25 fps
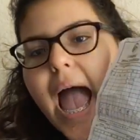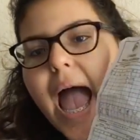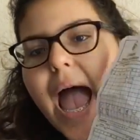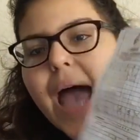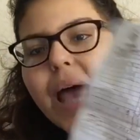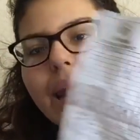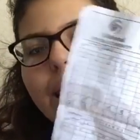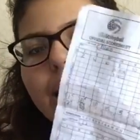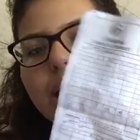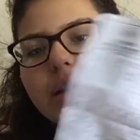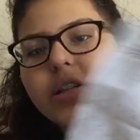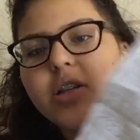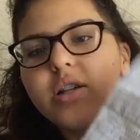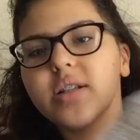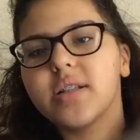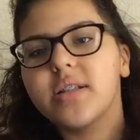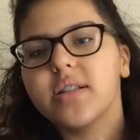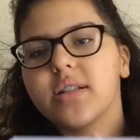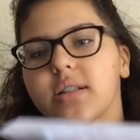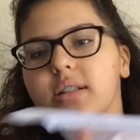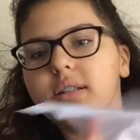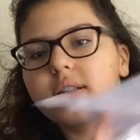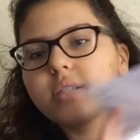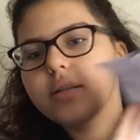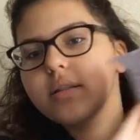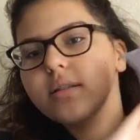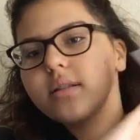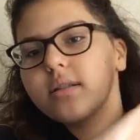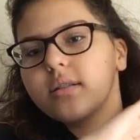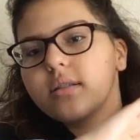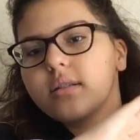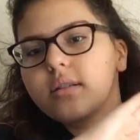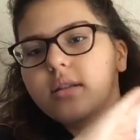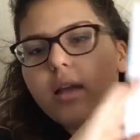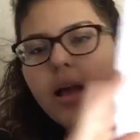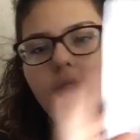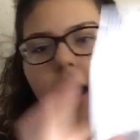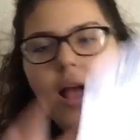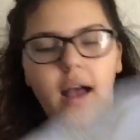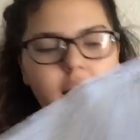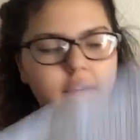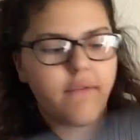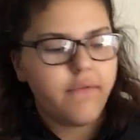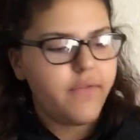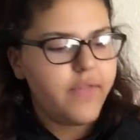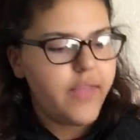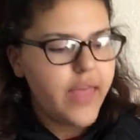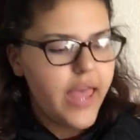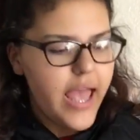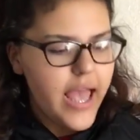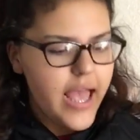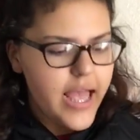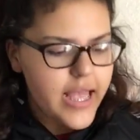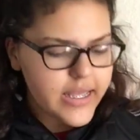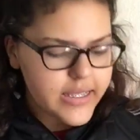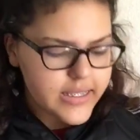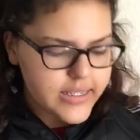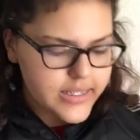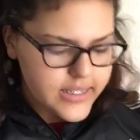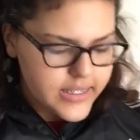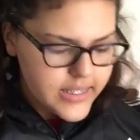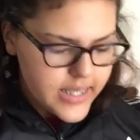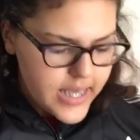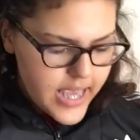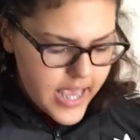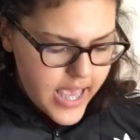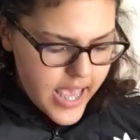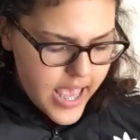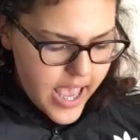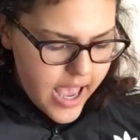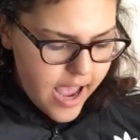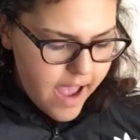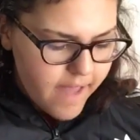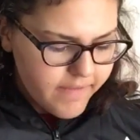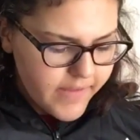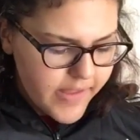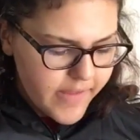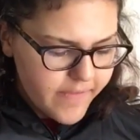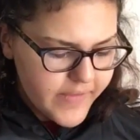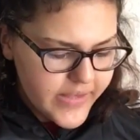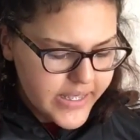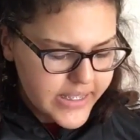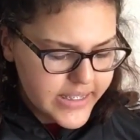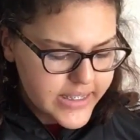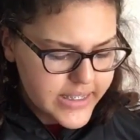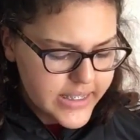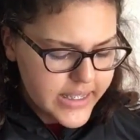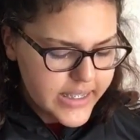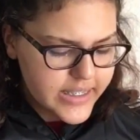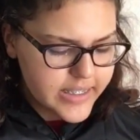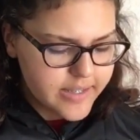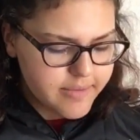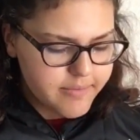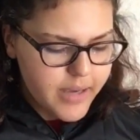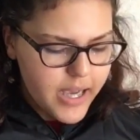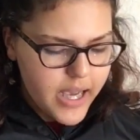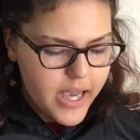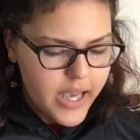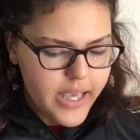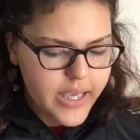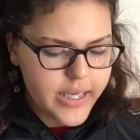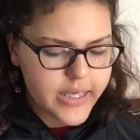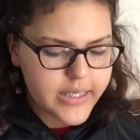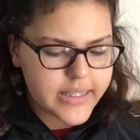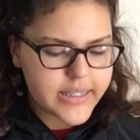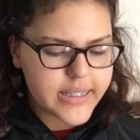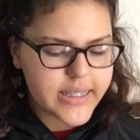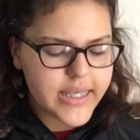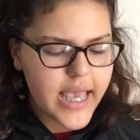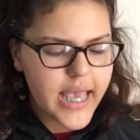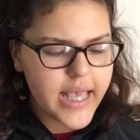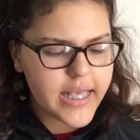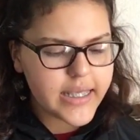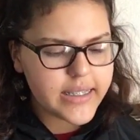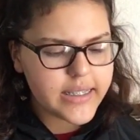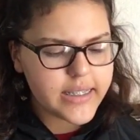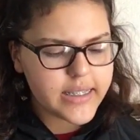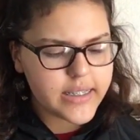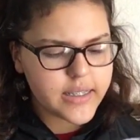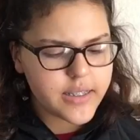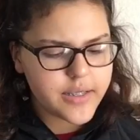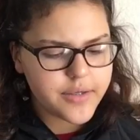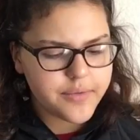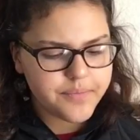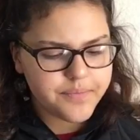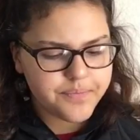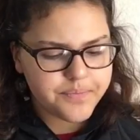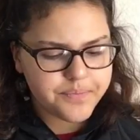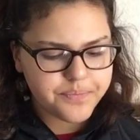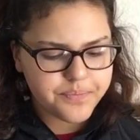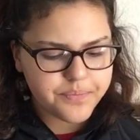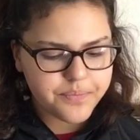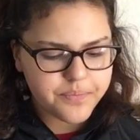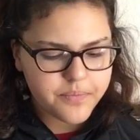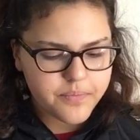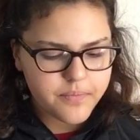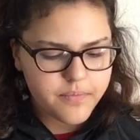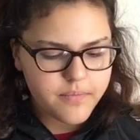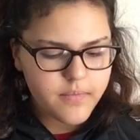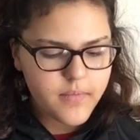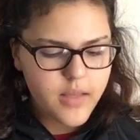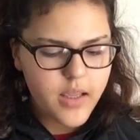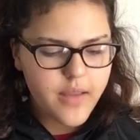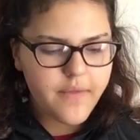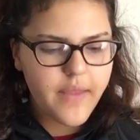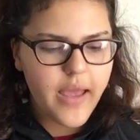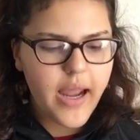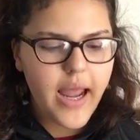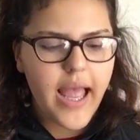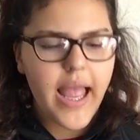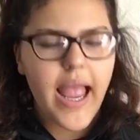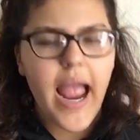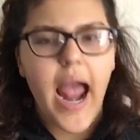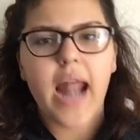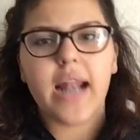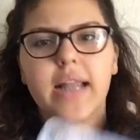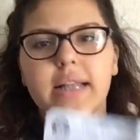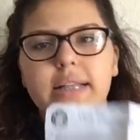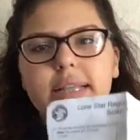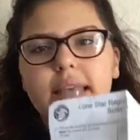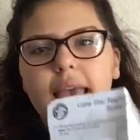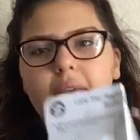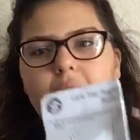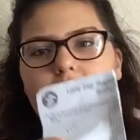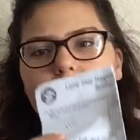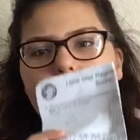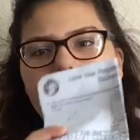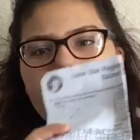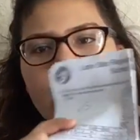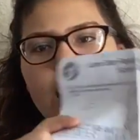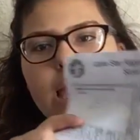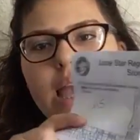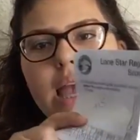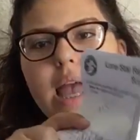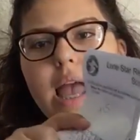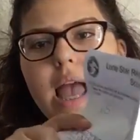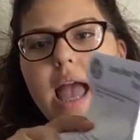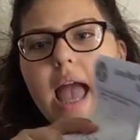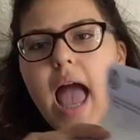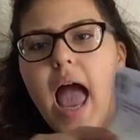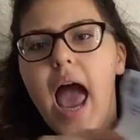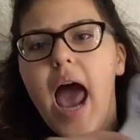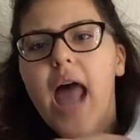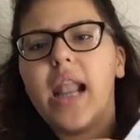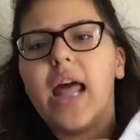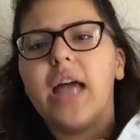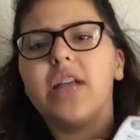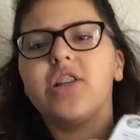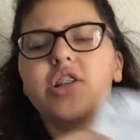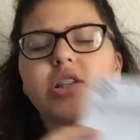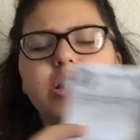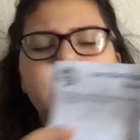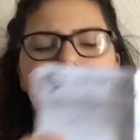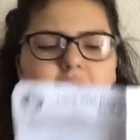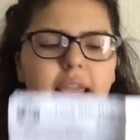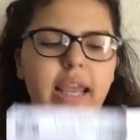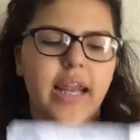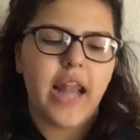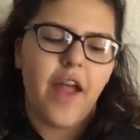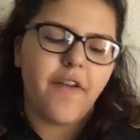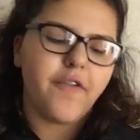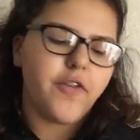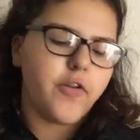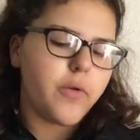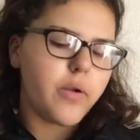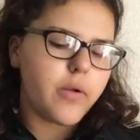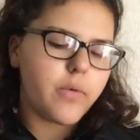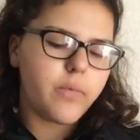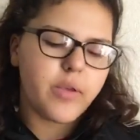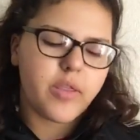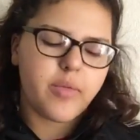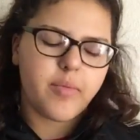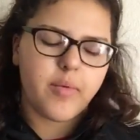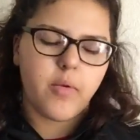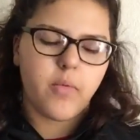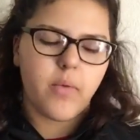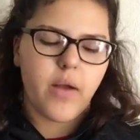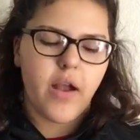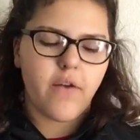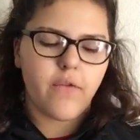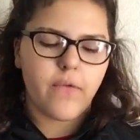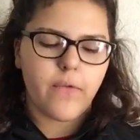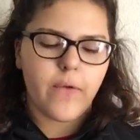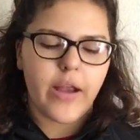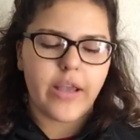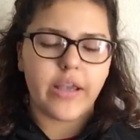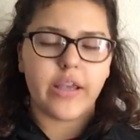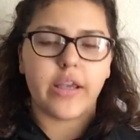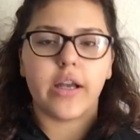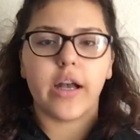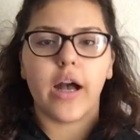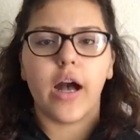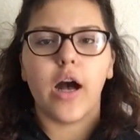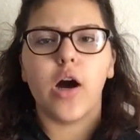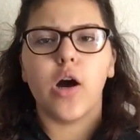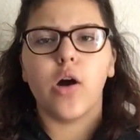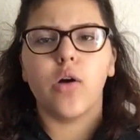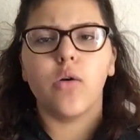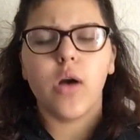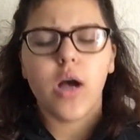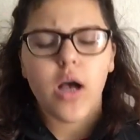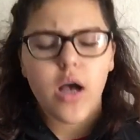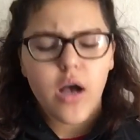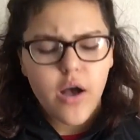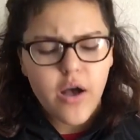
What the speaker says: and I just have that. And then this is my test that I had to take, and I just take it everywhere with me wherever I go.